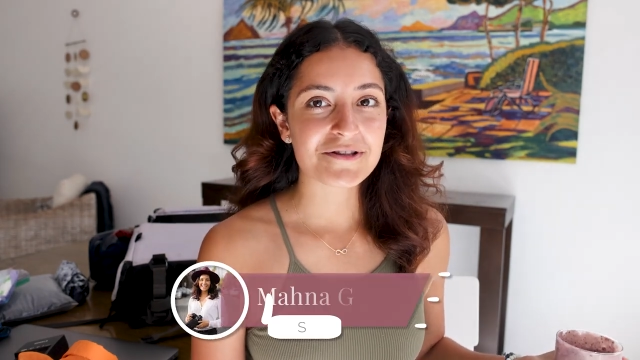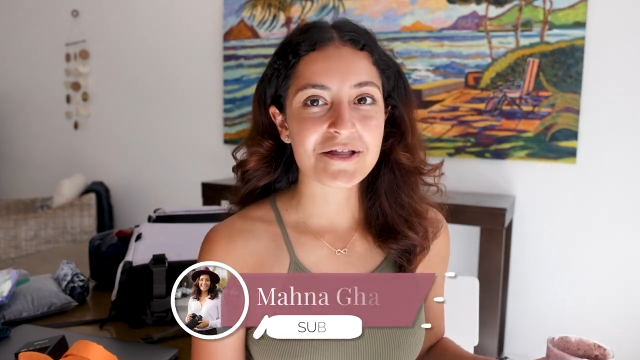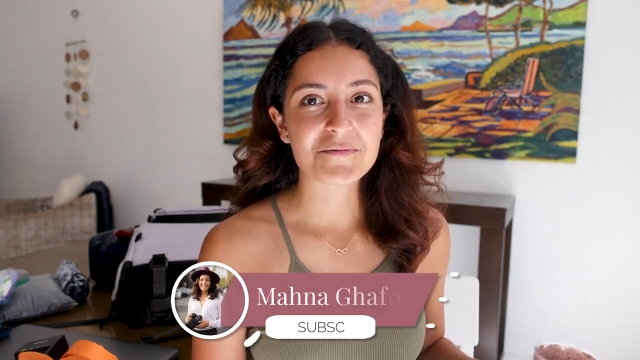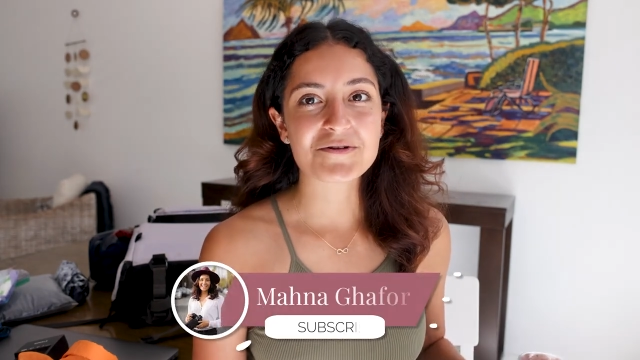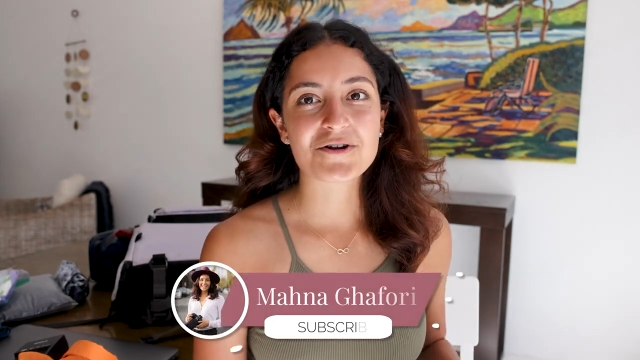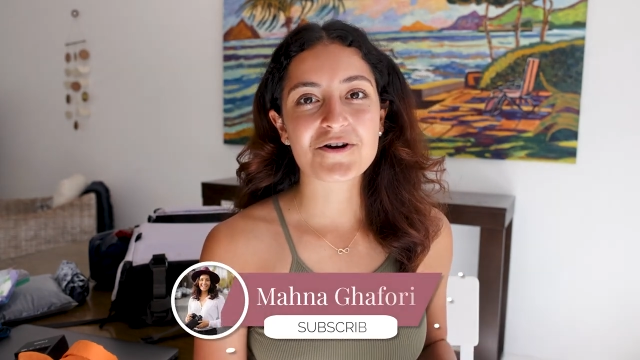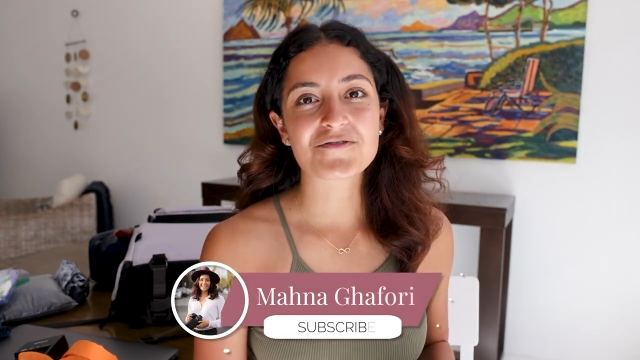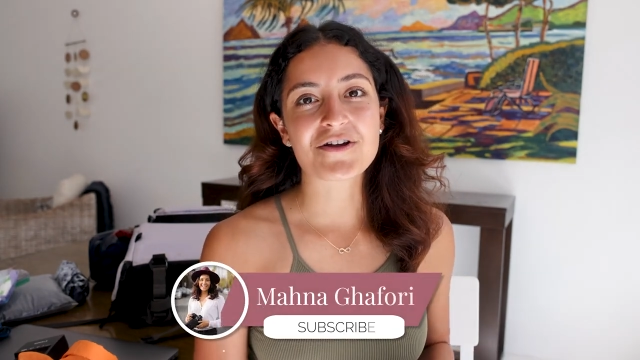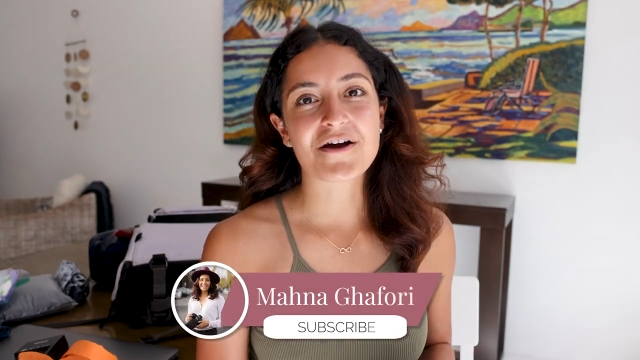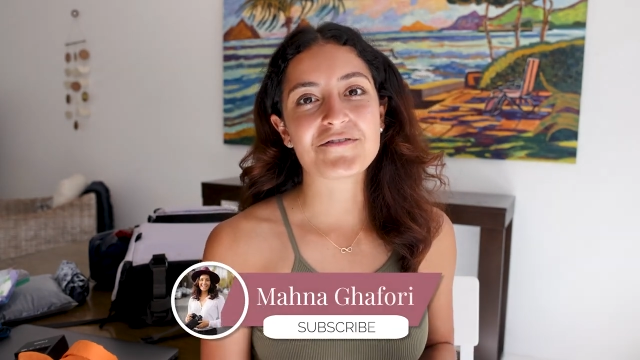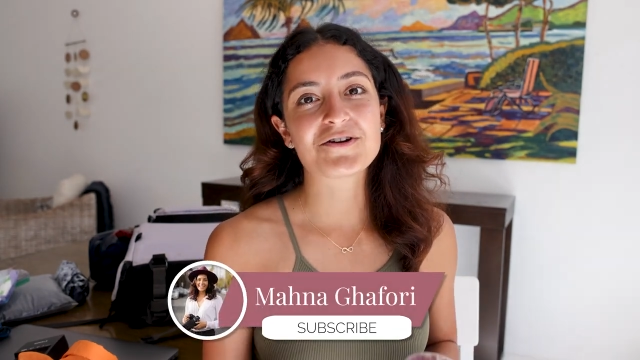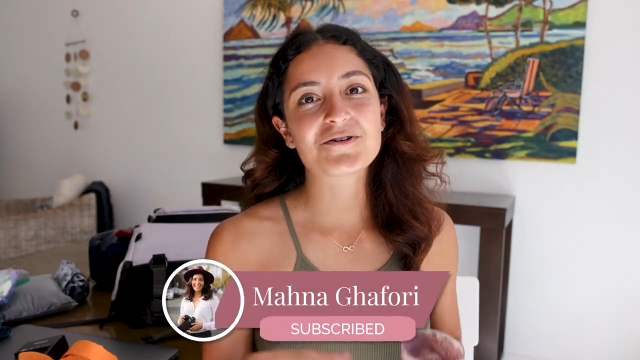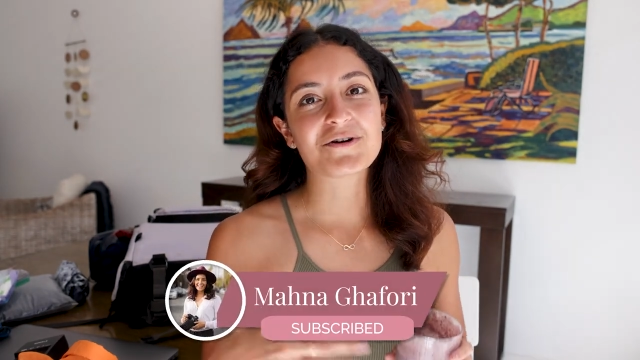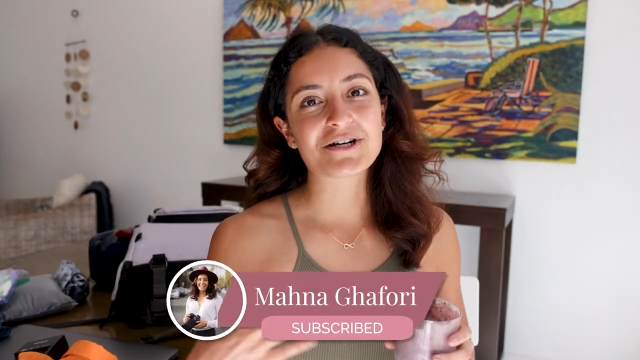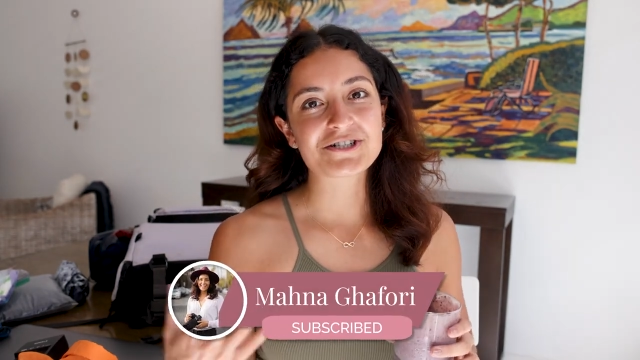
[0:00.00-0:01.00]
Let me know if you have
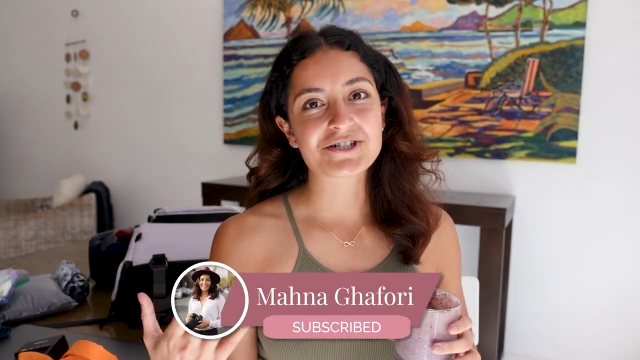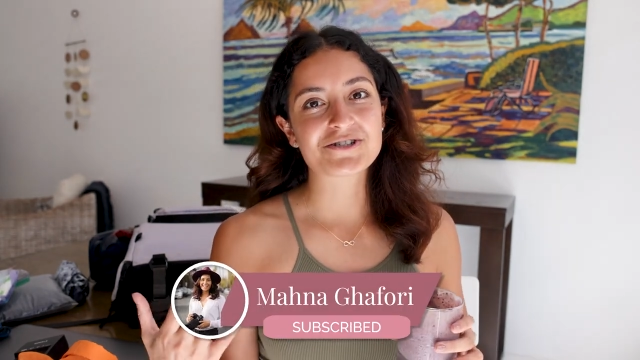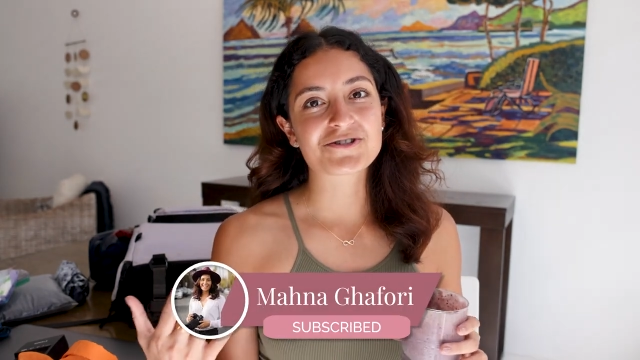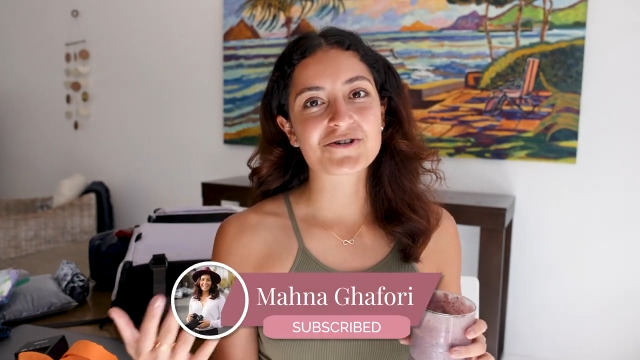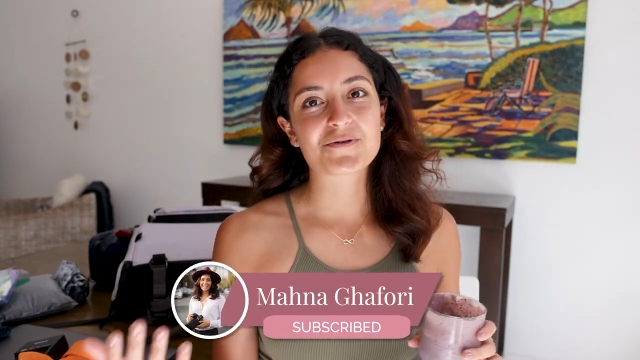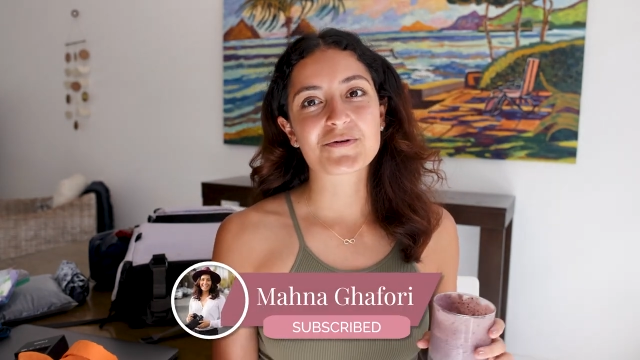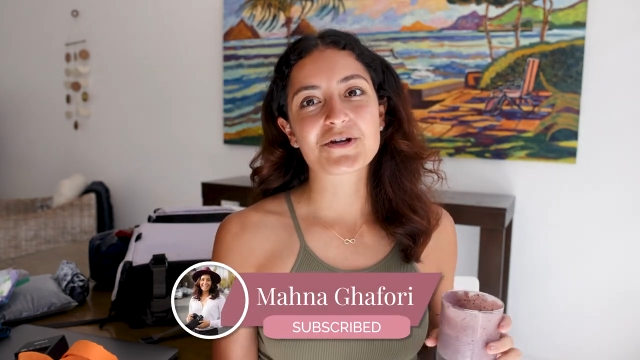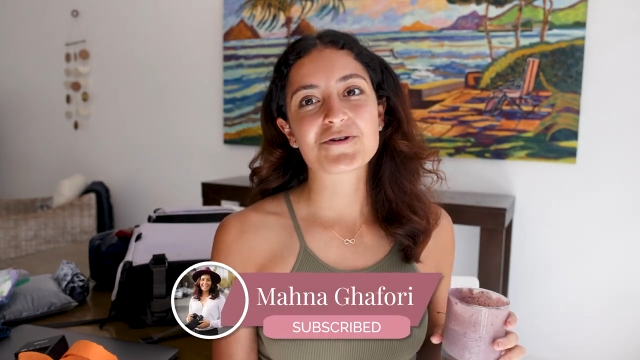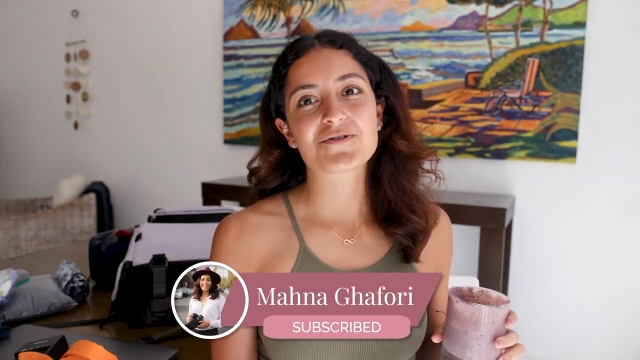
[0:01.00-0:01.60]
any questions or what